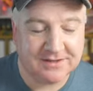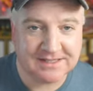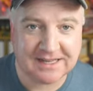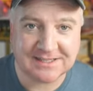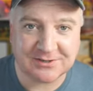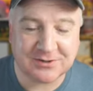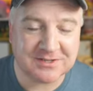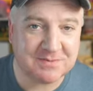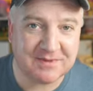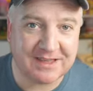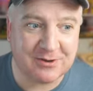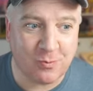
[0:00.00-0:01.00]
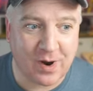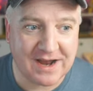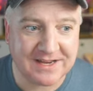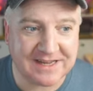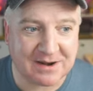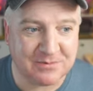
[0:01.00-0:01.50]
So let's look at some of the
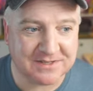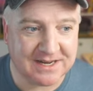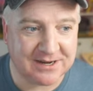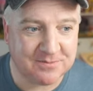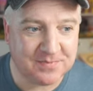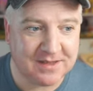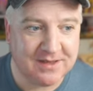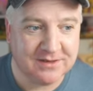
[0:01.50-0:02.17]
wide cameras now.